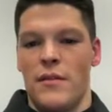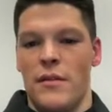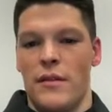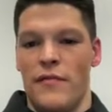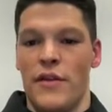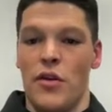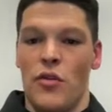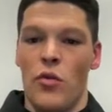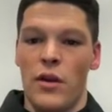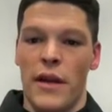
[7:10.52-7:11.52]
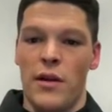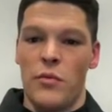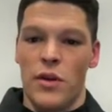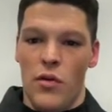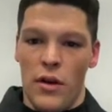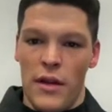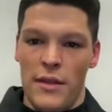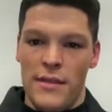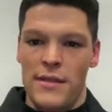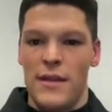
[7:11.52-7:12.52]
video coordinator with the
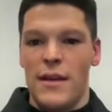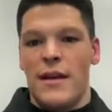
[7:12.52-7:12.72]
Hornets,